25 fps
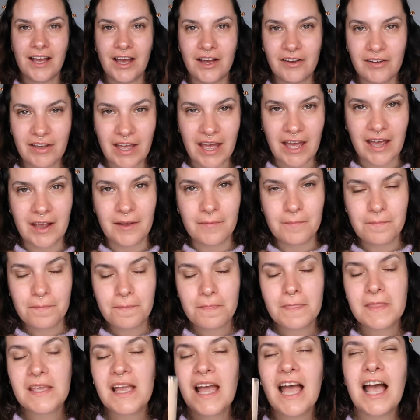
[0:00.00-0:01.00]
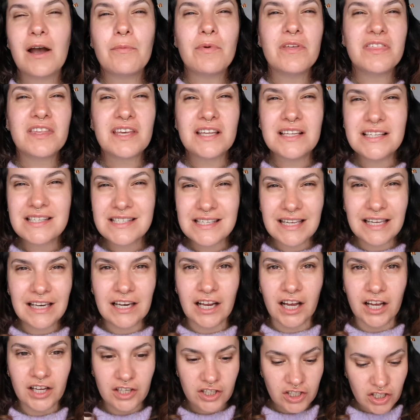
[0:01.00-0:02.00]
okay? And with
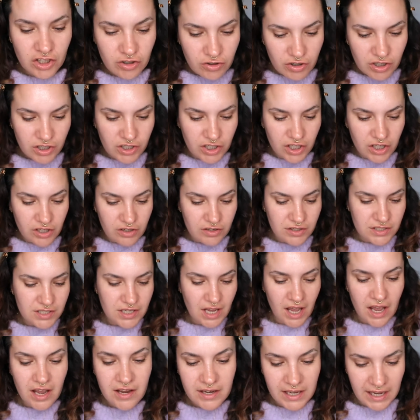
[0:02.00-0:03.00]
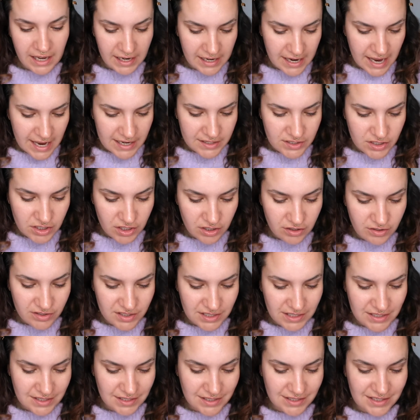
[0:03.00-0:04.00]
concealer, you can use, okay, let's use
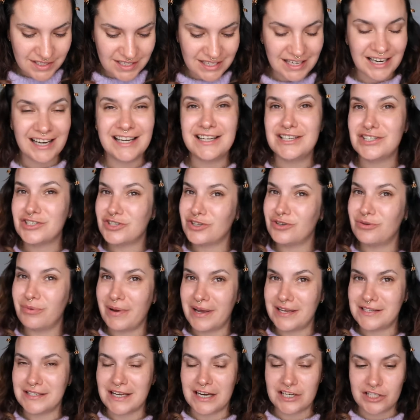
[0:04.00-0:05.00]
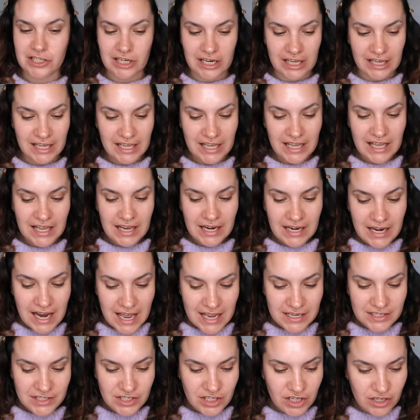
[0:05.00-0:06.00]
this concealer in 2 ways actually.
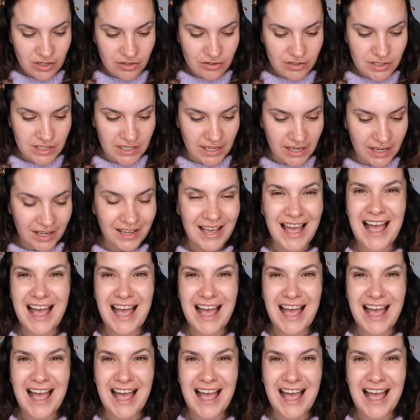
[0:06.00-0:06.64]
Let's use it,